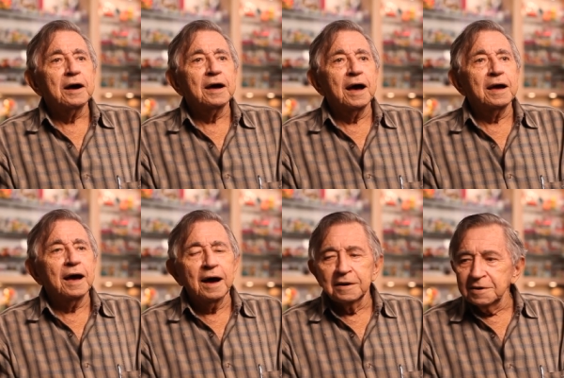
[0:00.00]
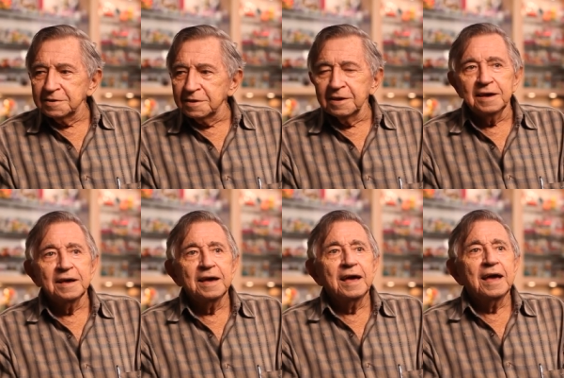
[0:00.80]
I, I
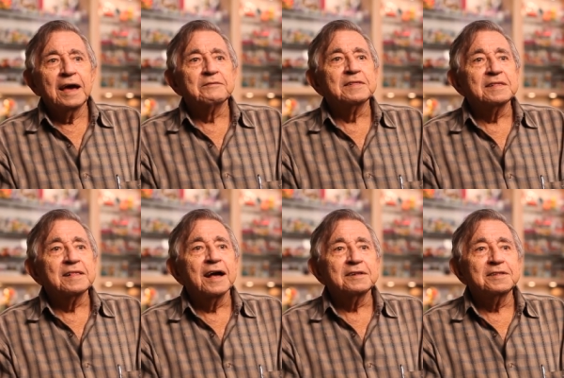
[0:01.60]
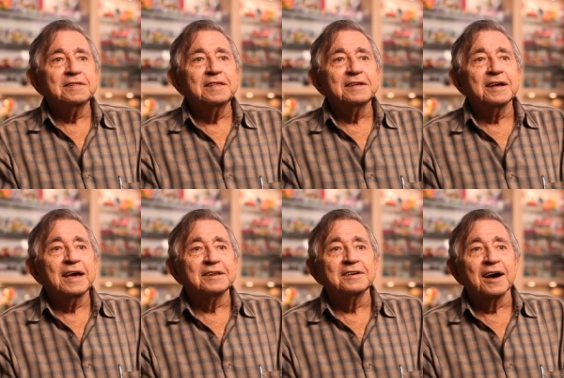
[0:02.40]
honestly have not did a
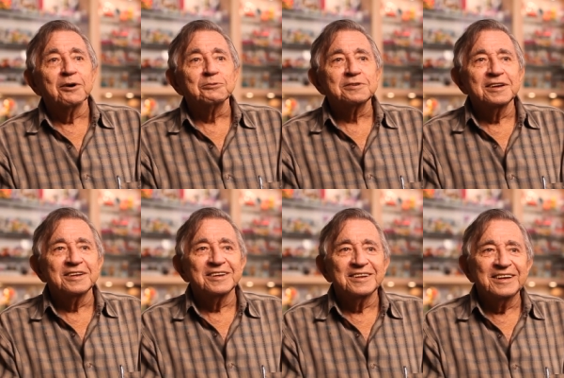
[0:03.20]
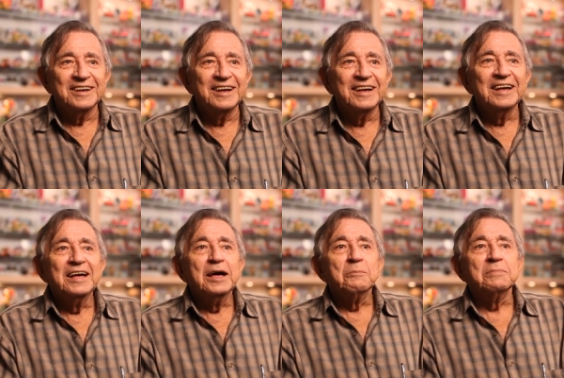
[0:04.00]
head count,
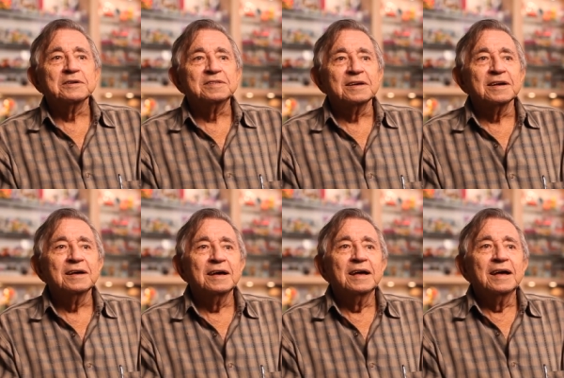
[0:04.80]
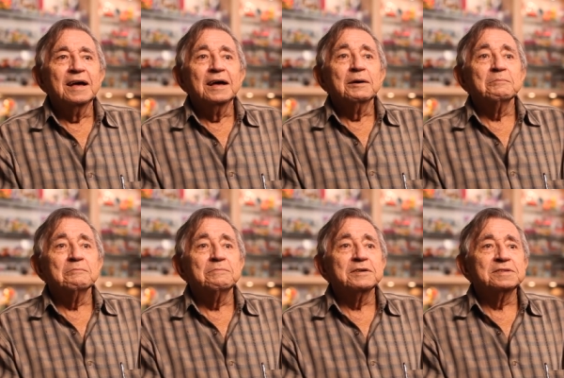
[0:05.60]
but uh,
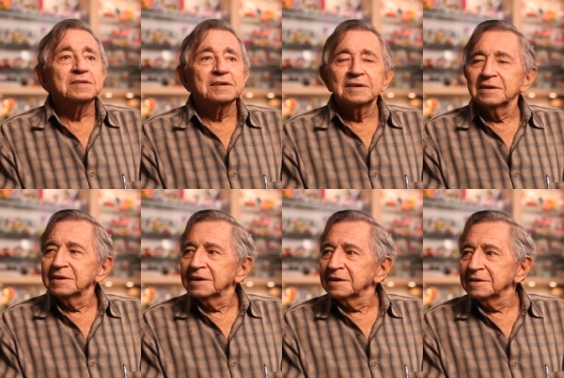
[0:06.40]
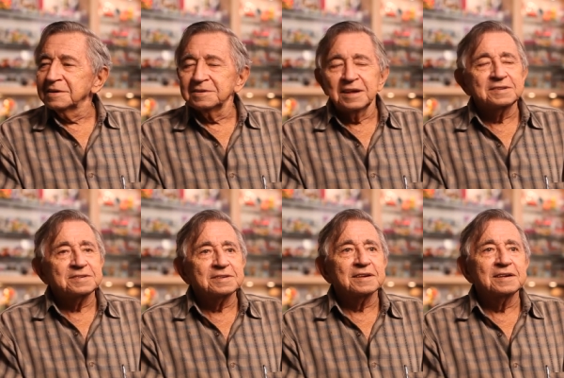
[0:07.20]
but uh, uh it,
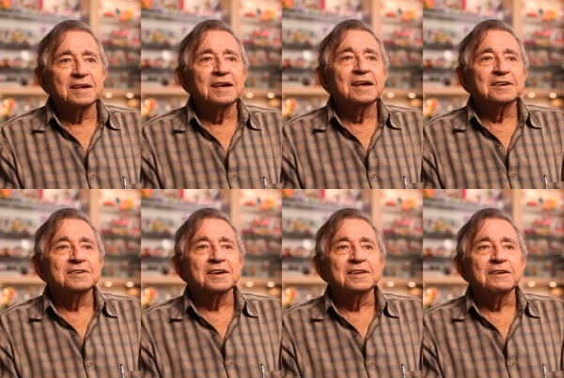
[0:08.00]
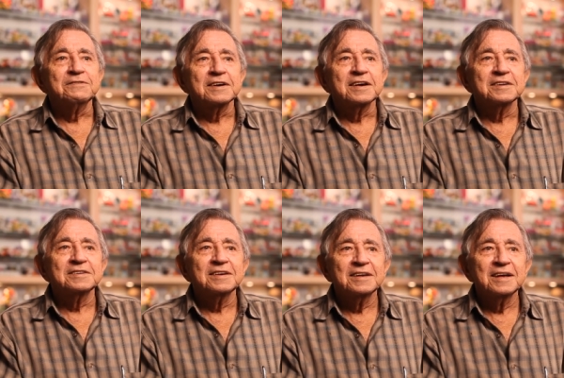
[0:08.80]
it's uh, significant.